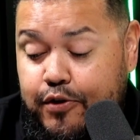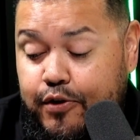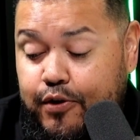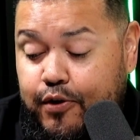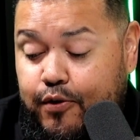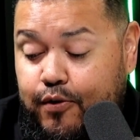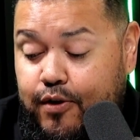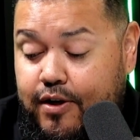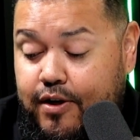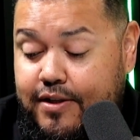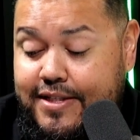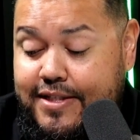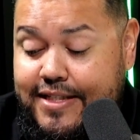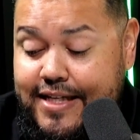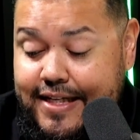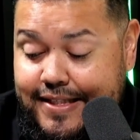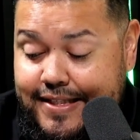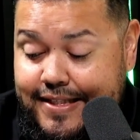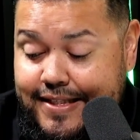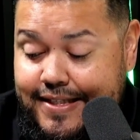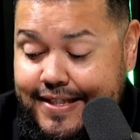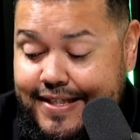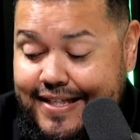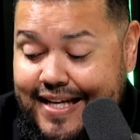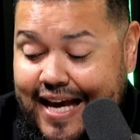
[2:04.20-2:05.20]
across
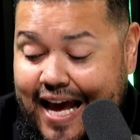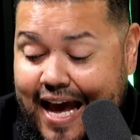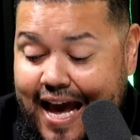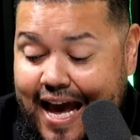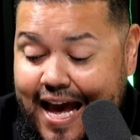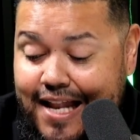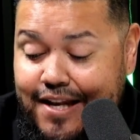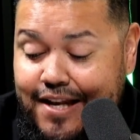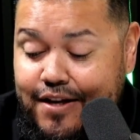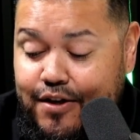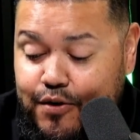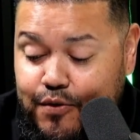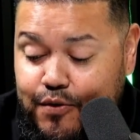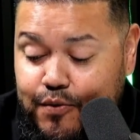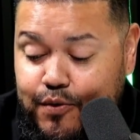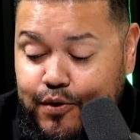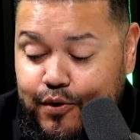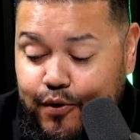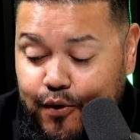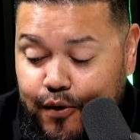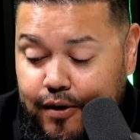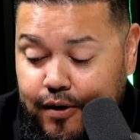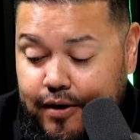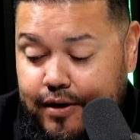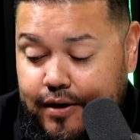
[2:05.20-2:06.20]
Texas and New
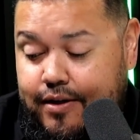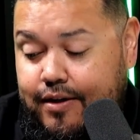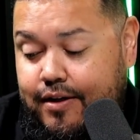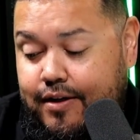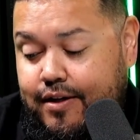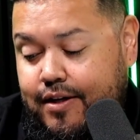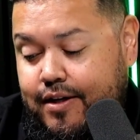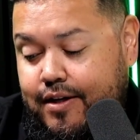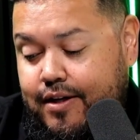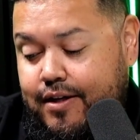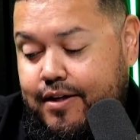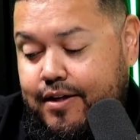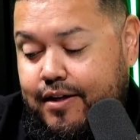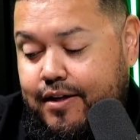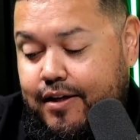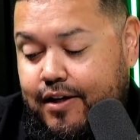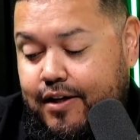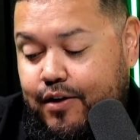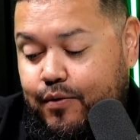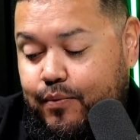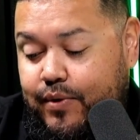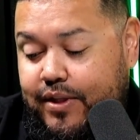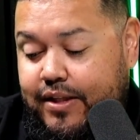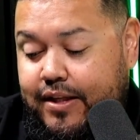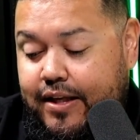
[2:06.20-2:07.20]
York
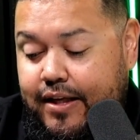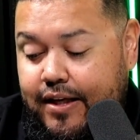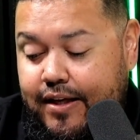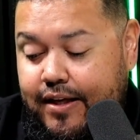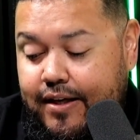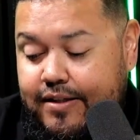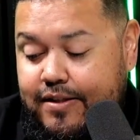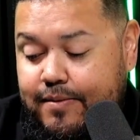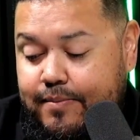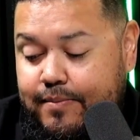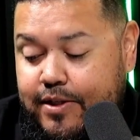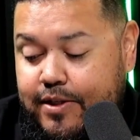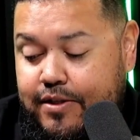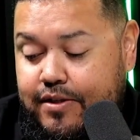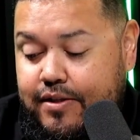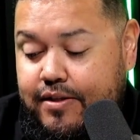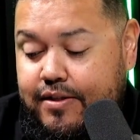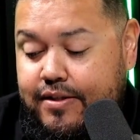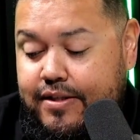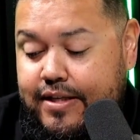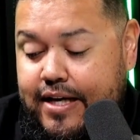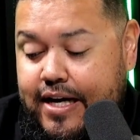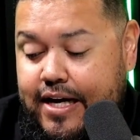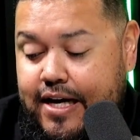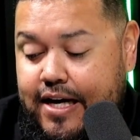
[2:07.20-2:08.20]
with key
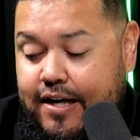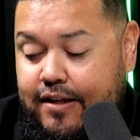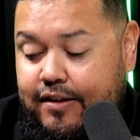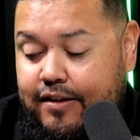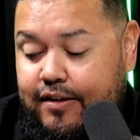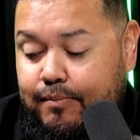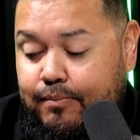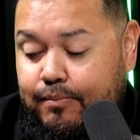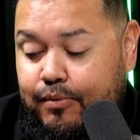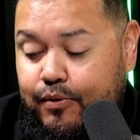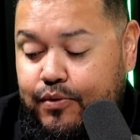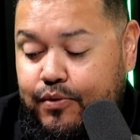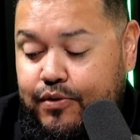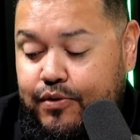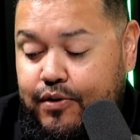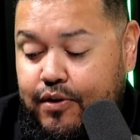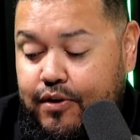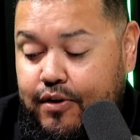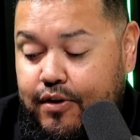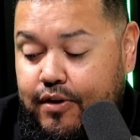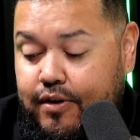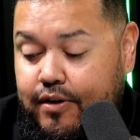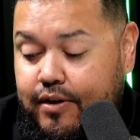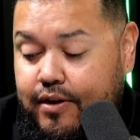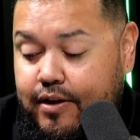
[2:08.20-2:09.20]
exhibitions at the Blue
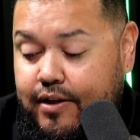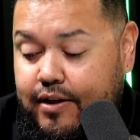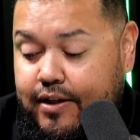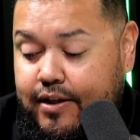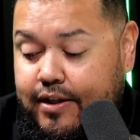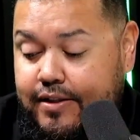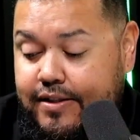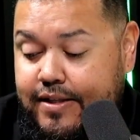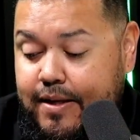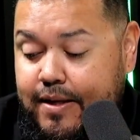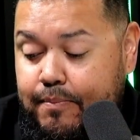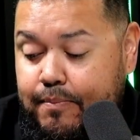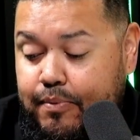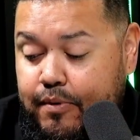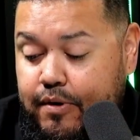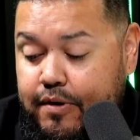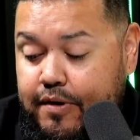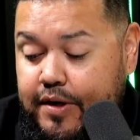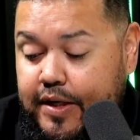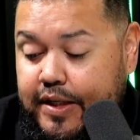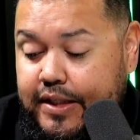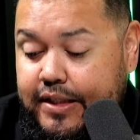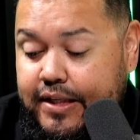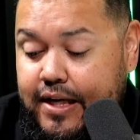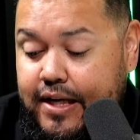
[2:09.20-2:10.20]
Star
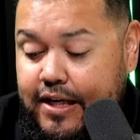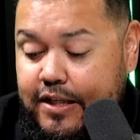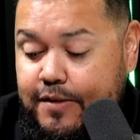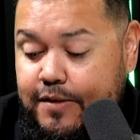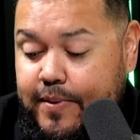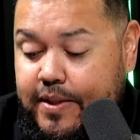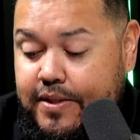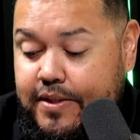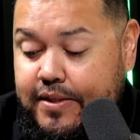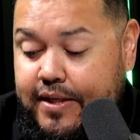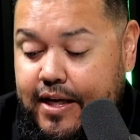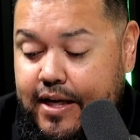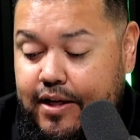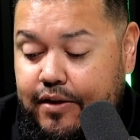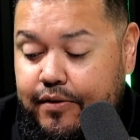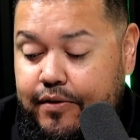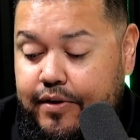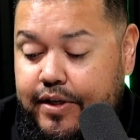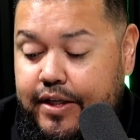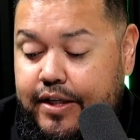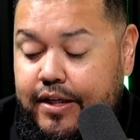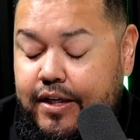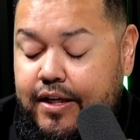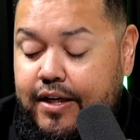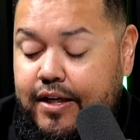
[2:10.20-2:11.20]
Contemporary, Dock Space
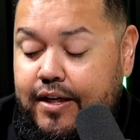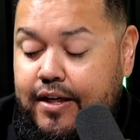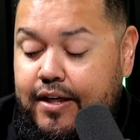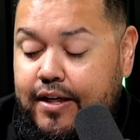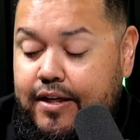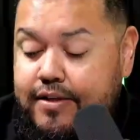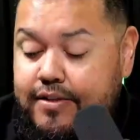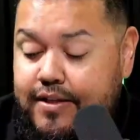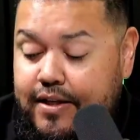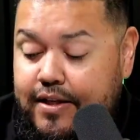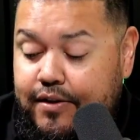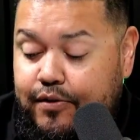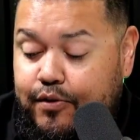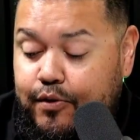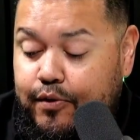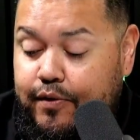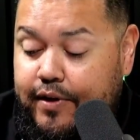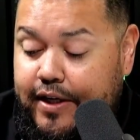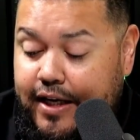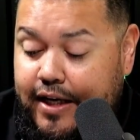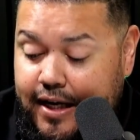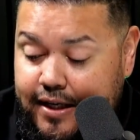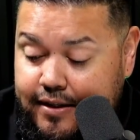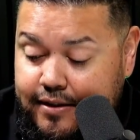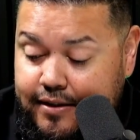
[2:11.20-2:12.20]
Gallery, Centro de
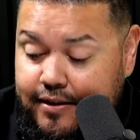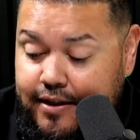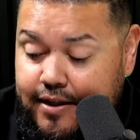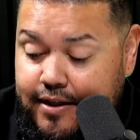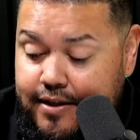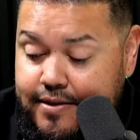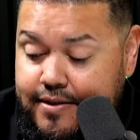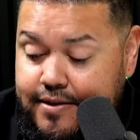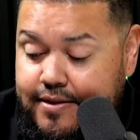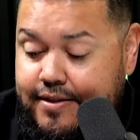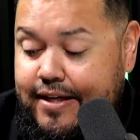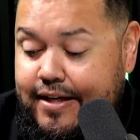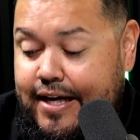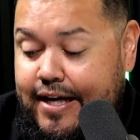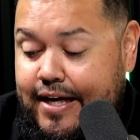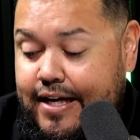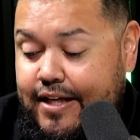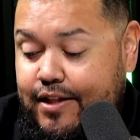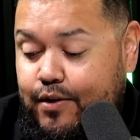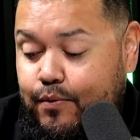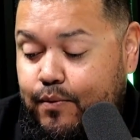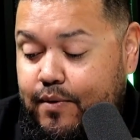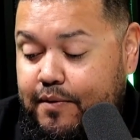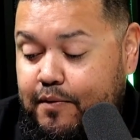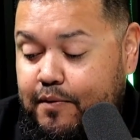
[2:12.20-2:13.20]
Artes, and
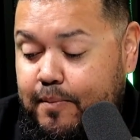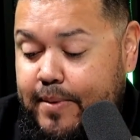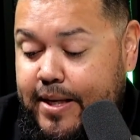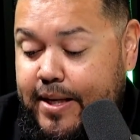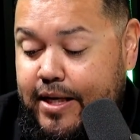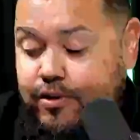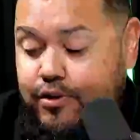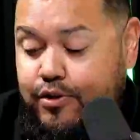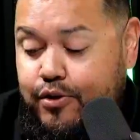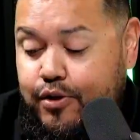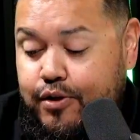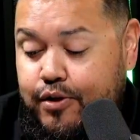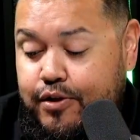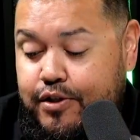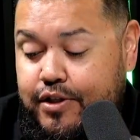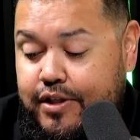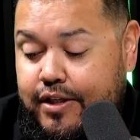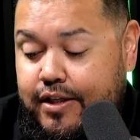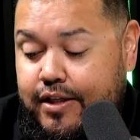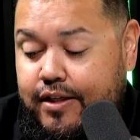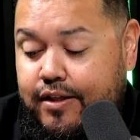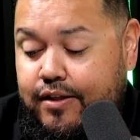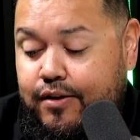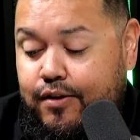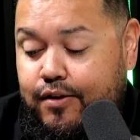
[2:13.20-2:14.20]
the Riverband Church
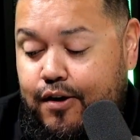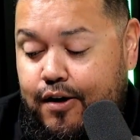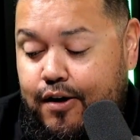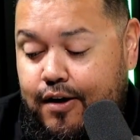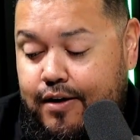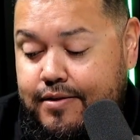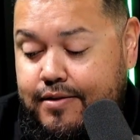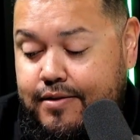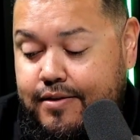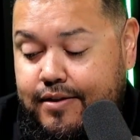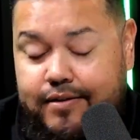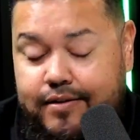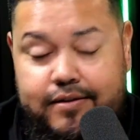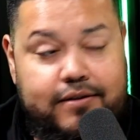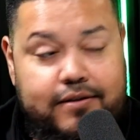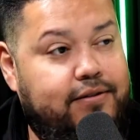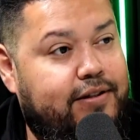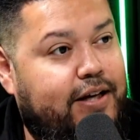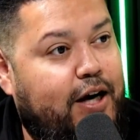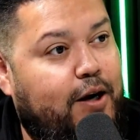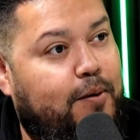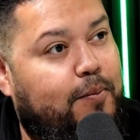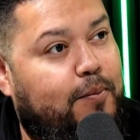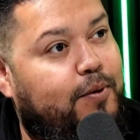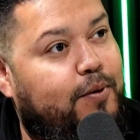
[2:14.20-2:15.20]
in Austin.
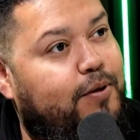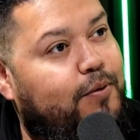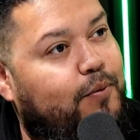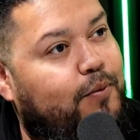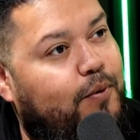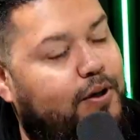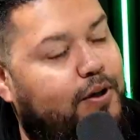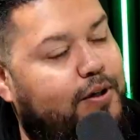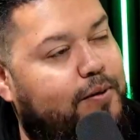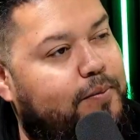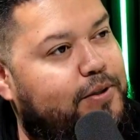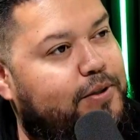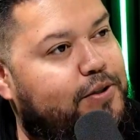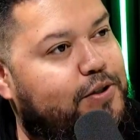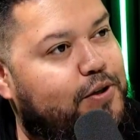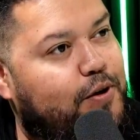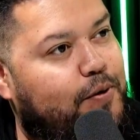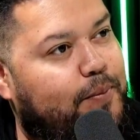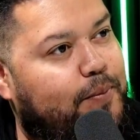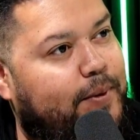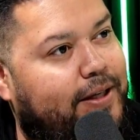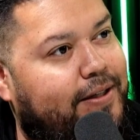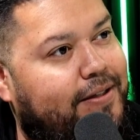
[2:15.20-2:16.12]
Albert, welcome to the show, man.